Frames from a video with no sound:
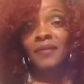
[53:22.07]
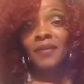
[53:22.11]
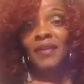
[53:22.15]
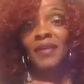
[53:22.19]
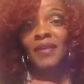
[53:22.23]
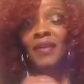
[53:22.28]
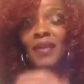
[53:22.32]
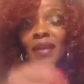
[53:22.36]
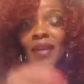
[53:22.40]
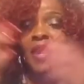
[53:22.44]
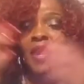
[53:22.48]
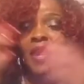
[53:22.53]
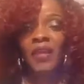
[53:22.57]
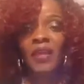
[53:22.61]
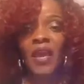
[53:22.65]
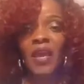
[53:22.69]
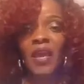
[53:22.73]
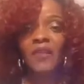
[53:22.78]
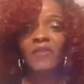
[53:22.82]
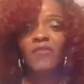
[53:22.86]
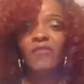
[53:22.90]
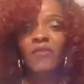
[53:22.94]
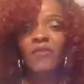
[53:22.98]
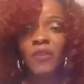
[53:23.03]
He had
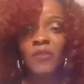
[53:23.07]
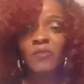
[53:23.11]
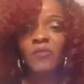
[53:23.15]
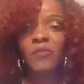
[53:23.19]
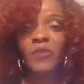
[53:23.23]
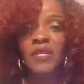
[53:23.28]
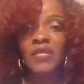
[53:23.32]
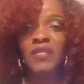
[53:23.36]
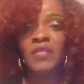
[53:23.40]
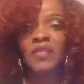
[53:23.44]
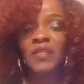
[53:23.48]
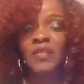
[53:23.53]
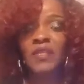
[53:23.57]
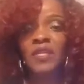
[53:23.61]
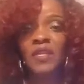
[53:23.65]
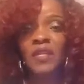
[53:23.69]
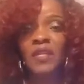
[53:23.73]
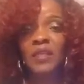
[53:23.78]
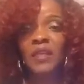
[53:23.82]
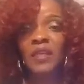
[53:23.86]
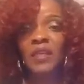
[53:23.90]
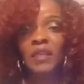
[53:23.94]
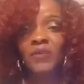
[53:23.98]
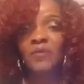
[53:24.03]
every reason to
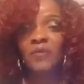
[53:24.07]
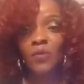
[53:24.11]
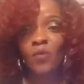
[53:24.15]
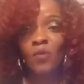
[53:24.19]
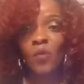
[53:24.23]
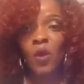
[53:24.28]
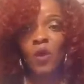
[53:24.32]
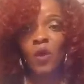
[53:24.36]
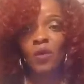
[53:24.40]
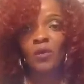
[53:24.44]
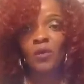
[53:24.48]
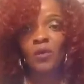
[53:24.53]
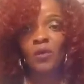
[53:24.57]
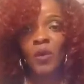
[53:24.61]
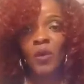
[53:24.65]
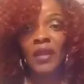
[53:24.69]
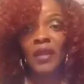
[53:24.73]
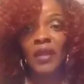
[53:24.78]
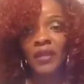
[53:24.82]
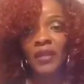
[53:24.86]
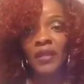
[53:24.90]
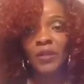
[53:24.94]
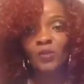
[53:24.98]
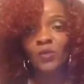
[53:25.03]
leave and walk away,
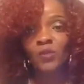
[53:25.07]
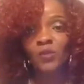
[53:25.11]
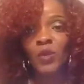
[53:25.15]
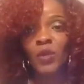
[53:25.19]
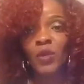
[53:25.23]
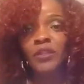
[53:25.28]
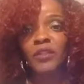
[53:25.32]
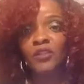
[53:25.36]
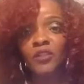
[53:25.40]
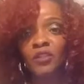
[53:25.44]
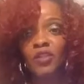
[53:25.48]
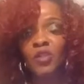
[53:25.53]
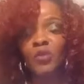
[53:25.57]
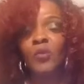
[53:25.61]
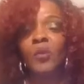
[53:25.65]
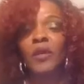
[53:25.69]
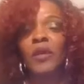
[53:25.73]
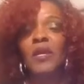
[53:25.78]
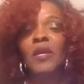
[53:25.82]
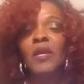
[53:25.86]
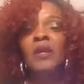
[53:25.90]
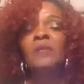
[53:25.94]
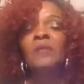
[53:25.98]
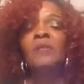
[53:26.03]
and he wouldn't do
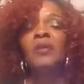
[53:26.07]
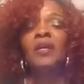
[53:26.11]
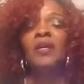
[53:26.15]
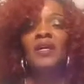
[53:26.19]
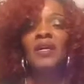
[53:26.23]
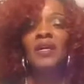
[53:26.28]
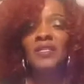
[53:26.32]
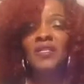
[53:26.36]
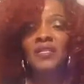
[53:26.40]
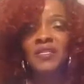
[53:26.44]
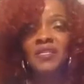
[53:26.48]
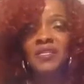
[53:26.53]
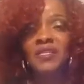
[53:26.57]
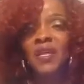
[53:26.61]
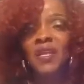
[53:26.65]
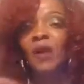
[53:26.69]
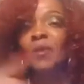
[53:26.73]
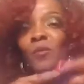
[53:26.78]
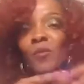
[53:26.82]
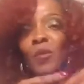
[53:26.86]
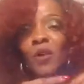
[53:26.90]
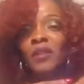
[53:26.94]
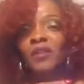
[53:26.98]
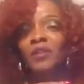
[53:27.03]
it because
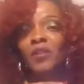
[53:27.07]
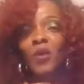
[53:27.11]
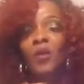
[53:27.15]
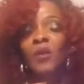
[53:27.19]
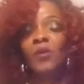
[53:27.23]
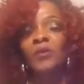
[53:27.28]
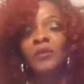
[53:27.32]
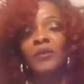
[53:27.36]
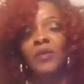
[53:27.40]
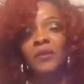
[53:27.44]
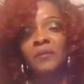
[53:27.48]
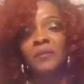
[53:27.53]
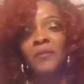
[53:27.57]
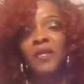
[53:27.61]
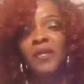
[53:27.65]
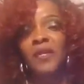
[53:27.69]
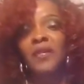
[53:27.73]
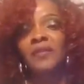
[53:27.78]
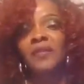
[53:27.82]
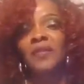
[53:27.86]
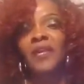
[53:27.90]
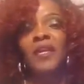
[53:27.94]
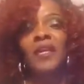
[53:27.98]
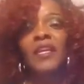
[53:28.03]
someone told him
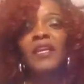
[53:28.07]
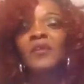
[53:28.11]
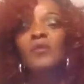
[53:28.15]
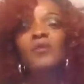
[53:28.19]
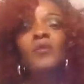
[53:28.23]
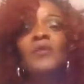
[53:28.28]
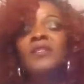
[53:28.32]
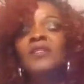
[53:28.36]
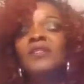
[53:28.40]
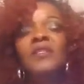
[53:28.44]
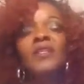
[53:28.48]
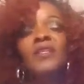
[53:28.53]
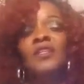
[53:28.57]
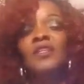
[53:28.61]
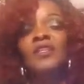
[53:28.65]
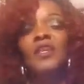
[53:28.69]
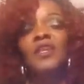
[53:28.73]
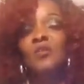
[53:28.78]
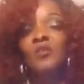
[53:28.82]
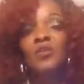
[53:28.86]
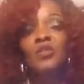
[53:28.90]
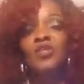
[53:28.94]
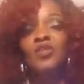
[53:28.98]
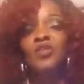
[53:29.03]
that he was
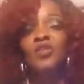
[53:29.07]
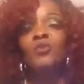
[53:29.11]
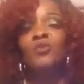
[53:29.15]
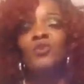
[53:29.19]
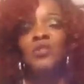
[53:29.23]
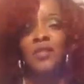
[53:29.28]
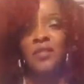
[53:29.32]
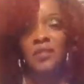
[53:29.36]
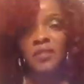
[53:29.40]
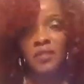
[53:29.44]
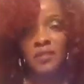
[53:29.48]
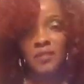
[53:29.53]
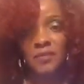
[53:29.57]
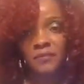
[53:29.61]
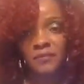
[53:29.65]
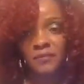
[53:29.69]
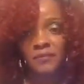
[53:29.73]
useless.